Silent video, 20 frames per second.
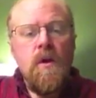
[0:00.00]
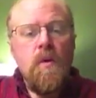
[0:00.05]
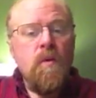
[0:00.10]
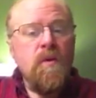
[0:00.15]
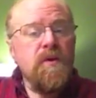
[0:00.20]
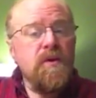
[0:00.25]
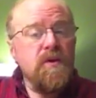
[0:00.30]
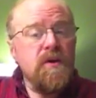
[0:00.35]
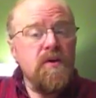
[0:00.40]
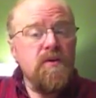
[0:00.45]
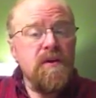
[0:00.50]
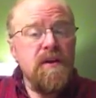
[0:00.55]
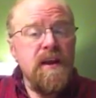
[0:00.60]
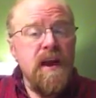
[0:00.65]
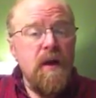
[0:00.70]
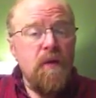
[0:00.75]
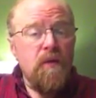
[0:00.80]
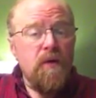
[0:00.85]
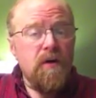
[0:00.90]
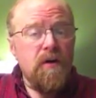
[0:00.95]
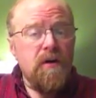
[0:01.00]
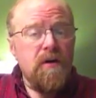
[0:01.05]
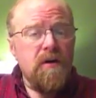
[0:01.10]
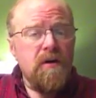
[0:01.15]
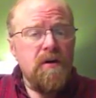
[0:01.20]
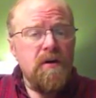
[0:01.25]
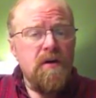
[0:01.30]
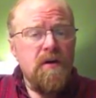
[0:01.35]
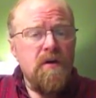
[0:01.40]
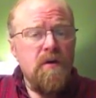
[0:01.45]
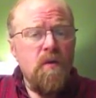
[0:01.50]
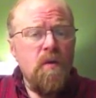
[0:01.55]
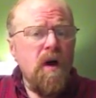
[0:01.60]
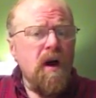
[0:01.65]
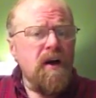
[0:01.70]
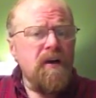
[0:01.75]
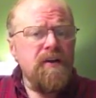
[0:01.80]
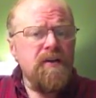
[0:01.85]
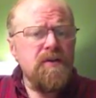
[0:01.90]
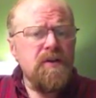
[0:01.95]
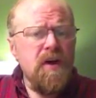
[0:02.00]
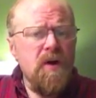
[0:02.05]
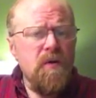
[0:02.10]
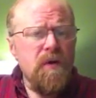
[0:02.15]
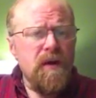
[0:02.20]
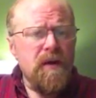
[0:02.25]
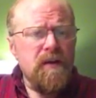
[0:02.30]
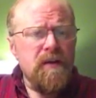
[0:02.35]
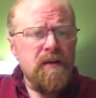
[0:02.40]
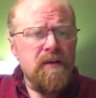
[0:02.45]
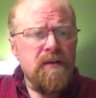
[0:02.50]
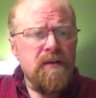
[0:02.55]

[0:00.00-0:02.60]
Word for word: When you go to network, why are you going?